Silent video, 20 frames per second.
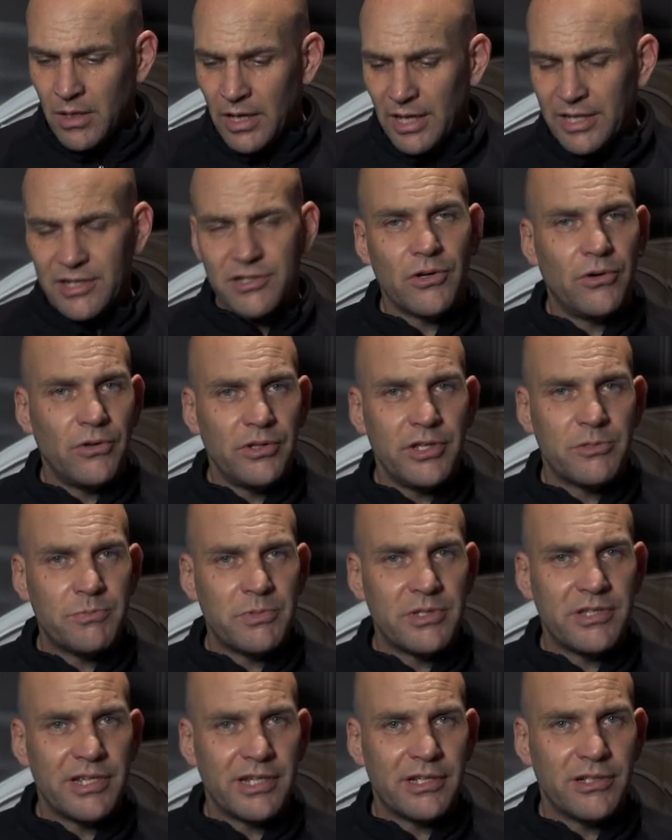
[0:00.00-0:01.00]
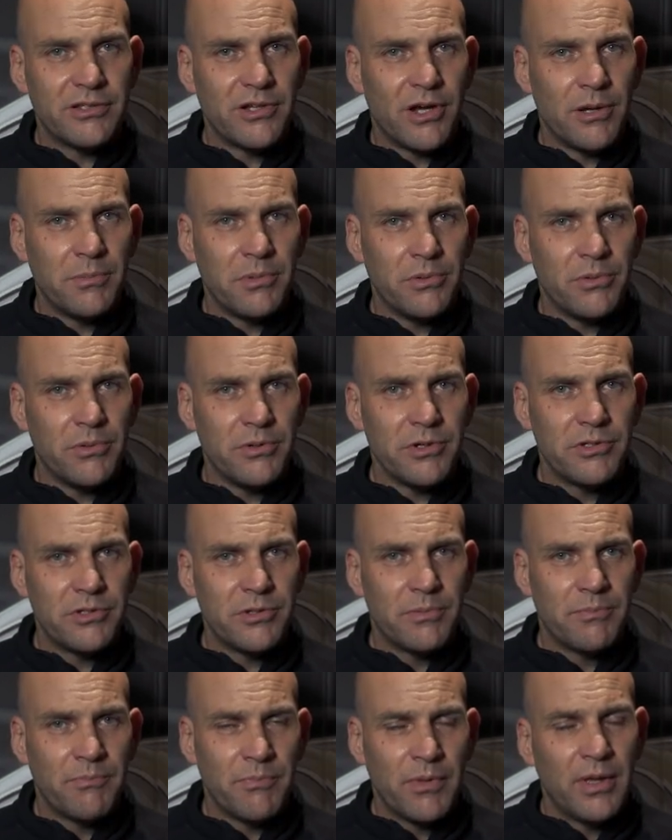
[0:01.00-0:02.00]
and it's got this particular type of noise,
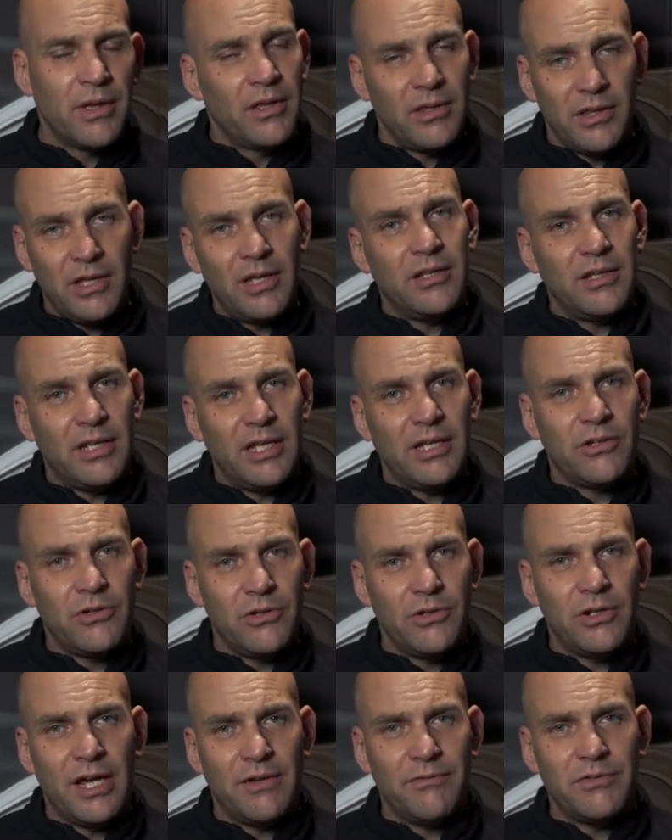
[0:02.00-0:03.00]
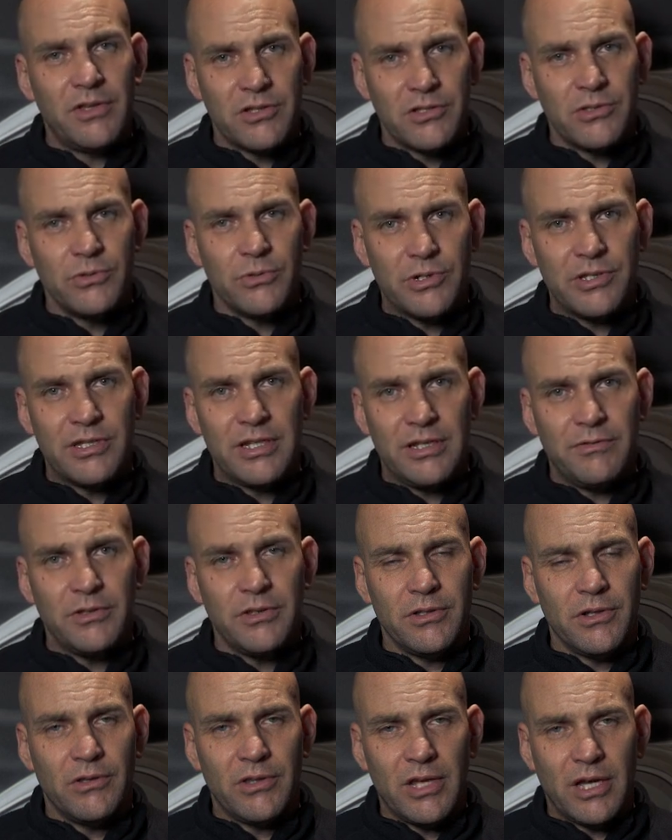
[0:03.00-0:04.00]
then it could have this noise
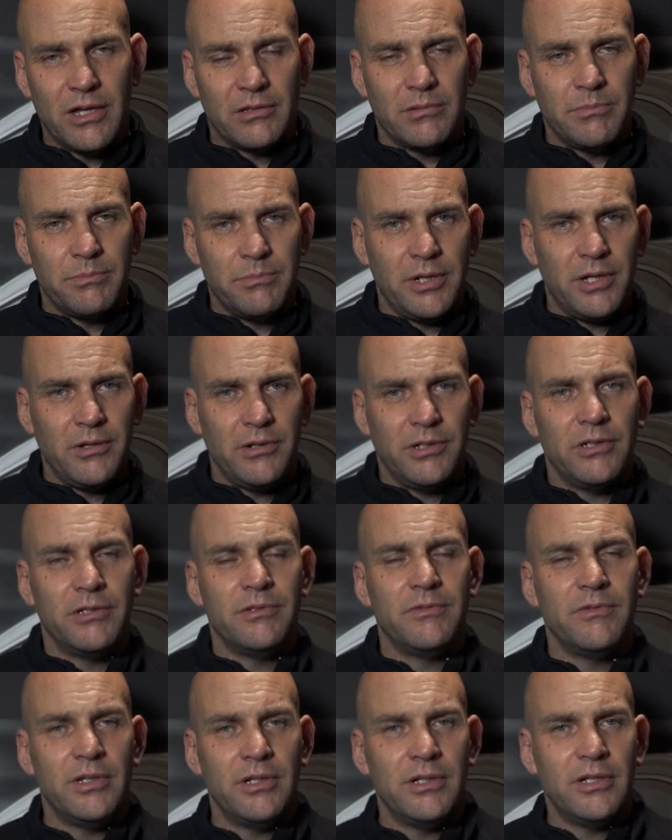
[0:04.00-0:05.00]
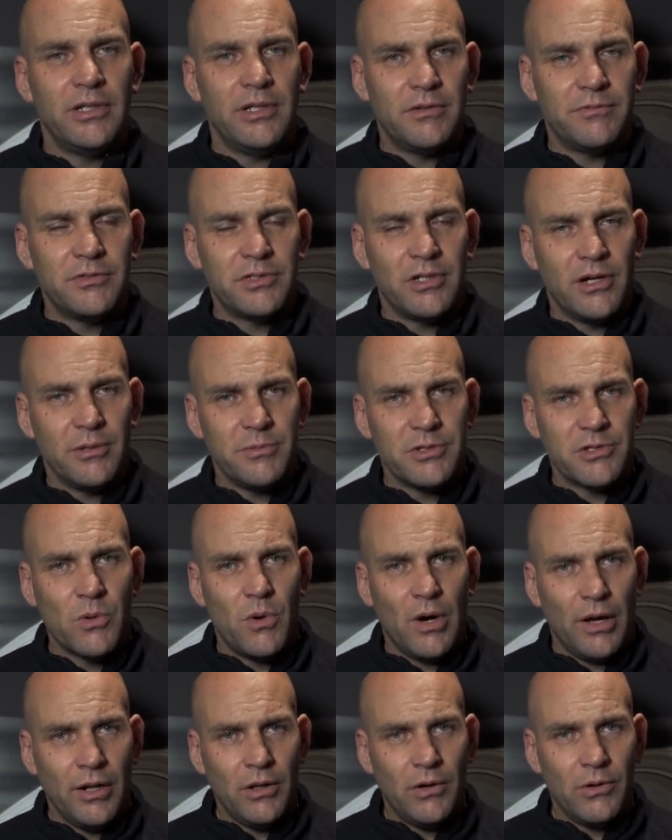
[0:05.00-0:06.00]
even though that period of time is
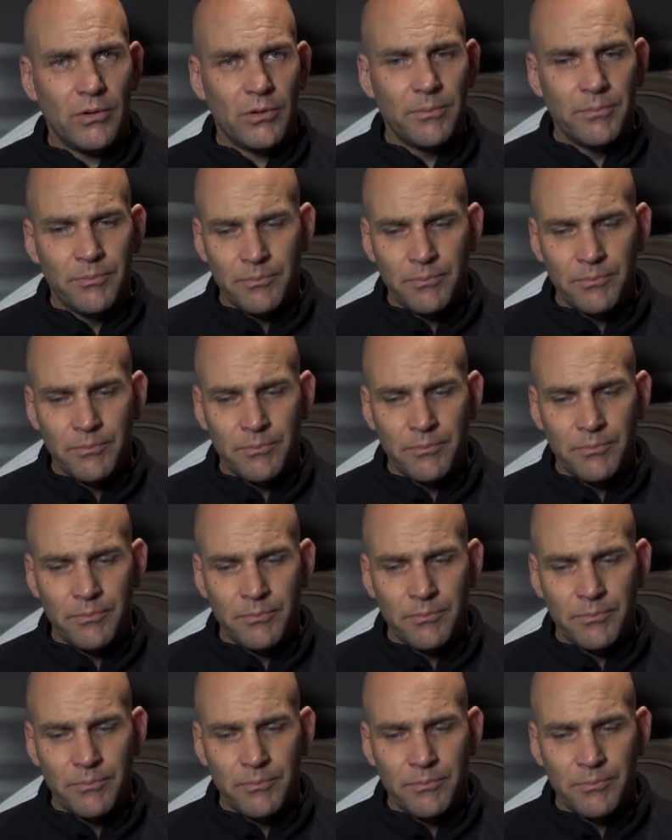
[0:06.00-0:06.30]
quite long.